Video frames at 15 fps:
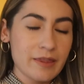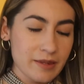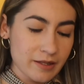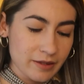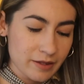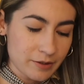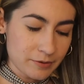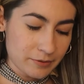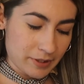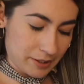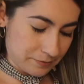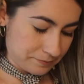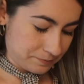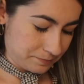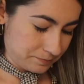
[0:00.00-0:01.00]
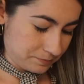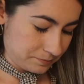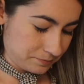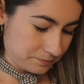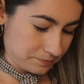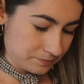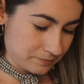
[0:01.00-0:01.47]
think they're okay.
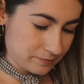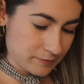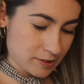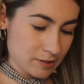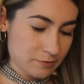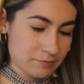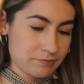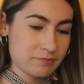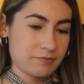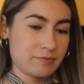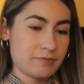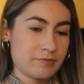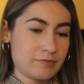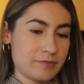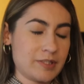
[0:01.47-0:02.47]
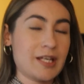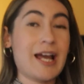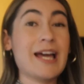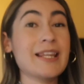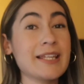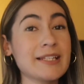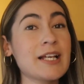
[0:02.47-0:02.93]
So yeah,
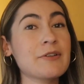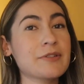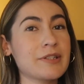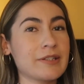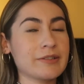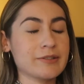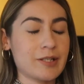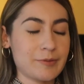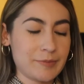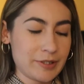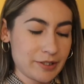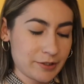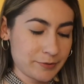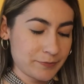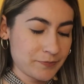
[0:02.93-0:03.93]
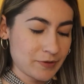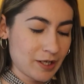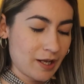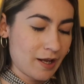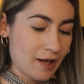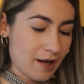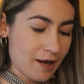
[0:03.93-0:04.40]
I like how they look on me though.
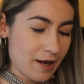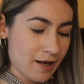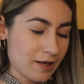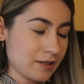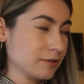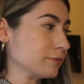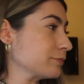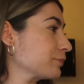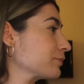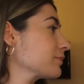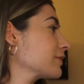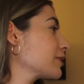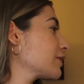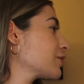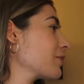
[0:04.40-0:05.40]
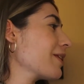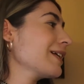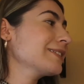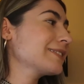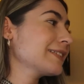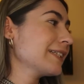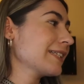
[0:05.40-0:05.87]
So
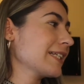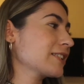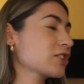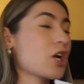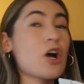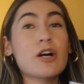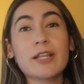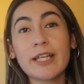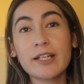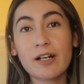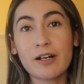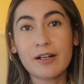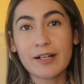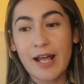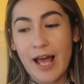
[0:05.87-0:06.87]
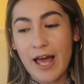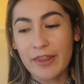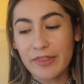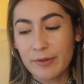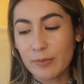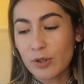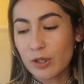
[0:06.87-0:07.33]
that's it. That's all I got at
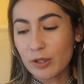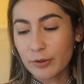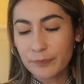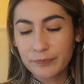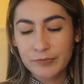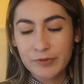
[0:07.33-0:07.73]
the mall.